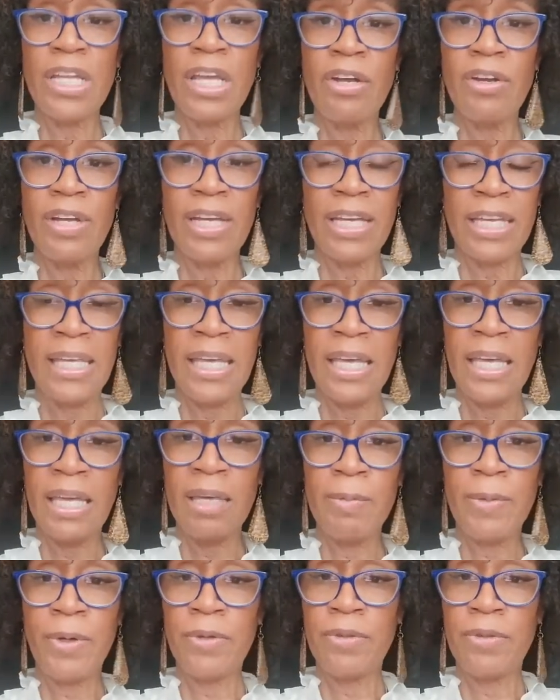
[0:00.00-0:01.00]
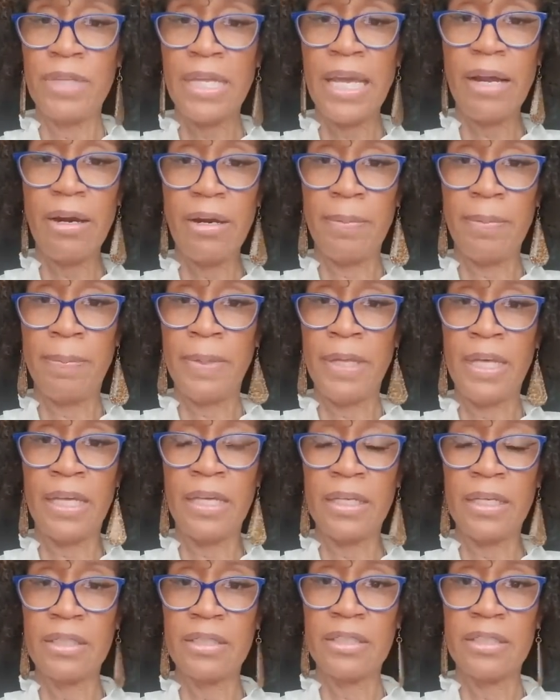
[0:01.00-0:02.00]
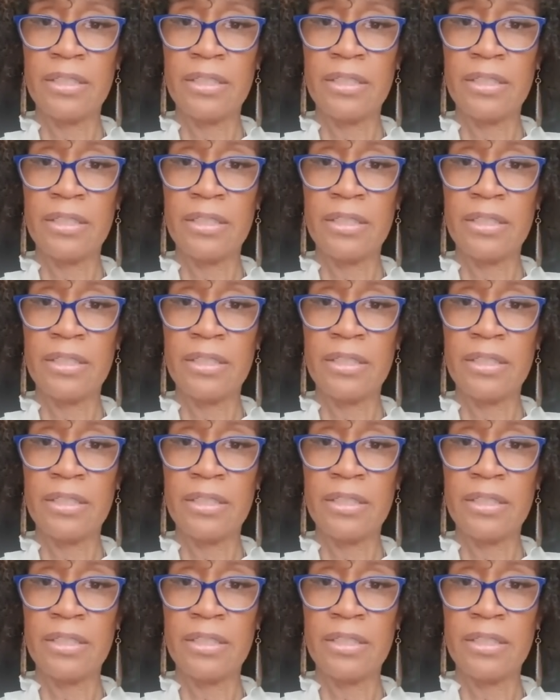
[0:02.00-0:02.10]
they're in chemotherapy,